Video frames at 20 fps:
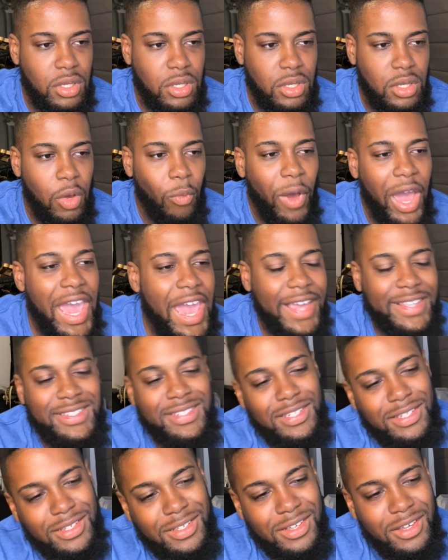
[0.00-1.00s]

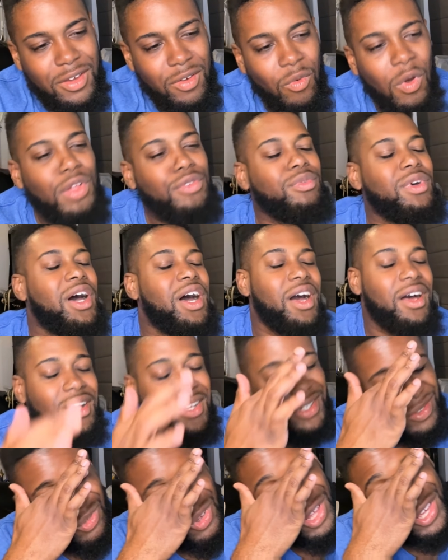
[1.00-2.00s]
Wait.
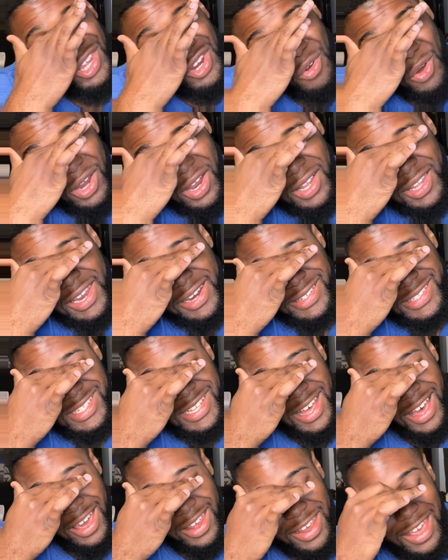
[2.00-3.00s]
Well, you know what? I'll let it
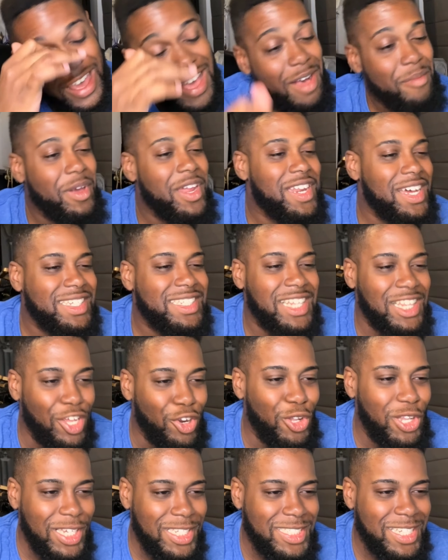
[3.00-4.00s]
slide. But he does
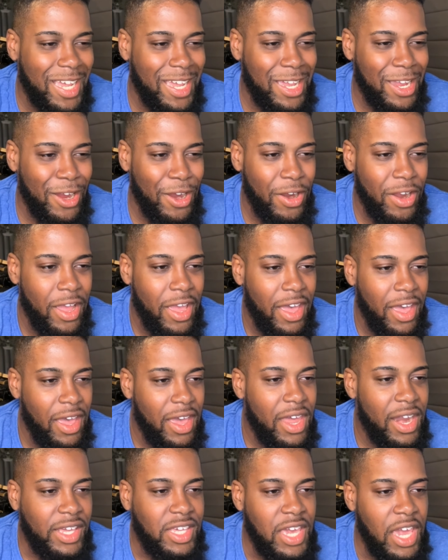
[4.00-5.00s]
literally say here,
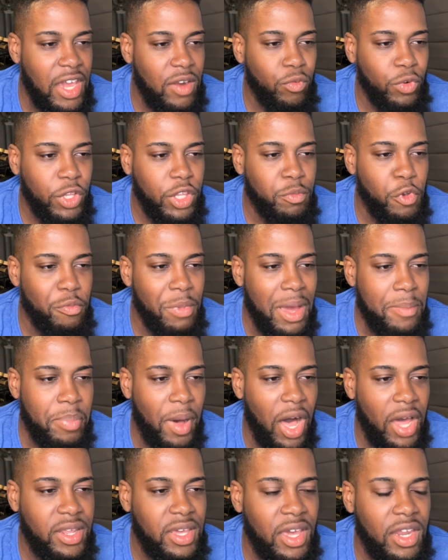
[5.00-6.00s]
and I can't really move my
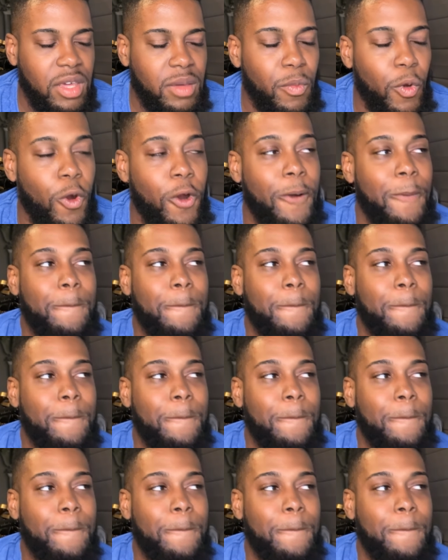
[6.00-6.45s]
body anymore.